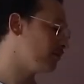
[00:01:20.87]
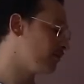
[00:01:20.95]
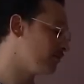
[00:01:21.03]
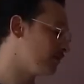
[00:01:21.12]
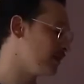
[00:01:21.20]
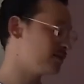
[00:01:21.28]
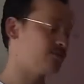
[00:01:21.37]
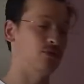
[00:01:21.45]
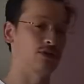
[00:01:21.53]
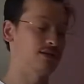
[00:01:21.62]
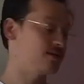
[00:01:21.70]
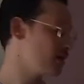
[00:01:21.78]
From that
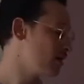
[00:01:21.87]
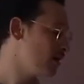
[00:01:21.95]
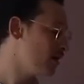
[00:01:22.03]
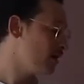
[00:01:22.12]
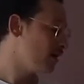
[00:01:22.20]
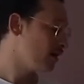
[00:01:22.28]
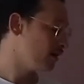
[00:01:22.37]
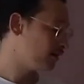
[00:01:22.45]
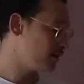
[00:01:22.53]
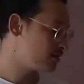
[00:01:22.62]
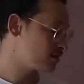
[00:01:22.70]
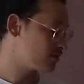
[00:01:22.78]
point.
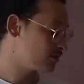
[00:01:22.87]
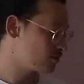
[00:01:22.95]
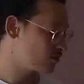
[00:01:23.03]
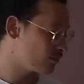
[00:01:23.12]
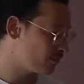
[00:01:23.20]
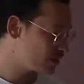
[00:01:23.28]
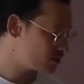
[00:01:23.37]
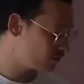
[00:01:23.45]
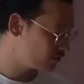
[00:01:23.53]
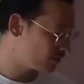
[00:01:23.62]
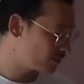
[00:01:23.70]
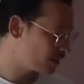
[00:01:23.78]
This is also a picture
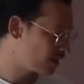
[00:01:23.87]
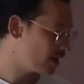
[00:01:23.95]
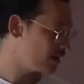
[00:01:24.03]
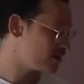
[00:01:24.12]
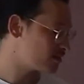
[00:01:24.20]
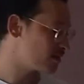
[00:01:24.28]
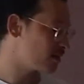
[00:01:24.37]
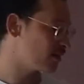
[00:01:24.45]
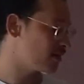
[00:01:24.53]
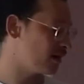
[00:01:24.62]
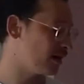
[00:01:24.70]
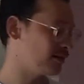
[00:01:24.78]
from the guys.
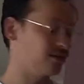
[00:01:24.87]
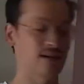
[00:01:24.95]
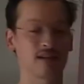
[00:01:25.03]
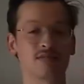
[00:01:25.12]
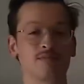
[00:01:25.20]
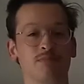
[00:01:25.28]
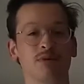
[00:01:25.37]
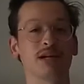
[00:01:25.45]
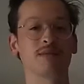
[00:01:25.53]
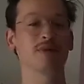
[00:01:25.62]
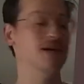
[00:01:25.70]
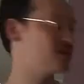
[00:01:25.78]
It's
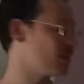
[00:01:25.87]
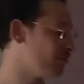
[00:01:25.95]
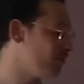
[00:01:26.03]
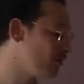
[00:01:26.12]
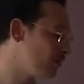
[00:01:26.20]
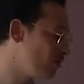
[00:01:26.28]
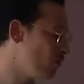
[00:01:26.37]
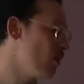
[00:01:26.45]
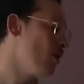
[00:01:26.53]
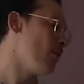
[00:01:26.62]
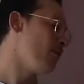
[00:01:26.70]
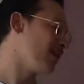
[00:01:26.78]
pretty basic photo,
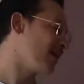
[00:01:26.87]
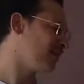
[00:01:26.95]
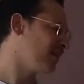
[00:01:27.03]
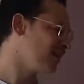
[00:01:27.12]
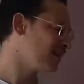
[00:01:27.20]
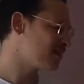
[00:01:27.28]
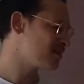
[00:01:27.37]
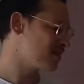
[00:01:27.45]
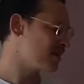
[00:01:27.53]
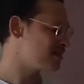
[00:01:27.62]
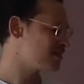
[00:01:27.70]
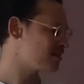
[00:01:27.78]
but I think
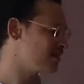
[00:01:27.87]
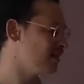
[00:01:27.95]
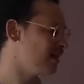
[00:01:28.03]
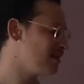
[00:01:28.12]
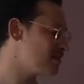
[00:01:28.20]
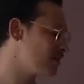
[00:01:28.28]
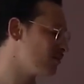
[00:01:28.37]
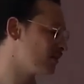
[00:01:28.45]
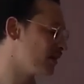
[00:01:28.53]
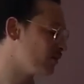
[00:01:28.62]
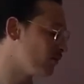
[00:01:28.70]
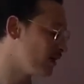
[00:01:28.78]
it still has
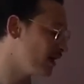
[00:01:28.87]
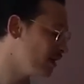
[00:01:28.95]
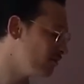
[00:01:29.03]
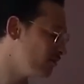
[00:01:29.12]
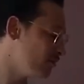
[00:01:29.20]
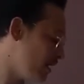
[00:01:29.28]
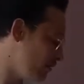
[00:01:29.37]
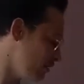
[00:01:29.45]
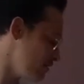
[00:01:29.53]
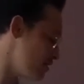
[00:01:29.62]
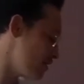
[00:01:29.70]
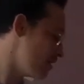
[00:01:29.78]
something creative about
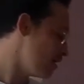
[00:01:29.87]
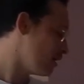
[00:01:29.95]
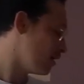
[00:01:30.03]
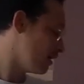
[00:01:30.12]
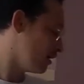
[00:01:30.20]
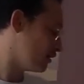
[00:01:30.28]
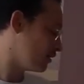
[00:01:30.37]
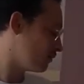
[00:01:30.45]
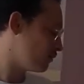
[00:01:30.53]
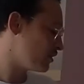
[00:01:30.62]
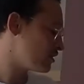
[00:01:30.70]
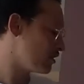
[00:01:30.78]
it. The
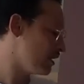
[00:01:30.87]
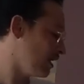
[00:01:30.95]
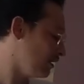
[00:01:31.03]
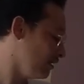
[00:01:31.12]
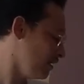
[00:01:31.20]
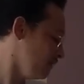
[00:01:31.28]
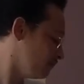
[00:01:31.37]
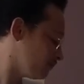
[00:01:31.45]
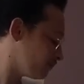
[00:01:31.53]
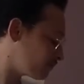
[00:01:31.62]
personality,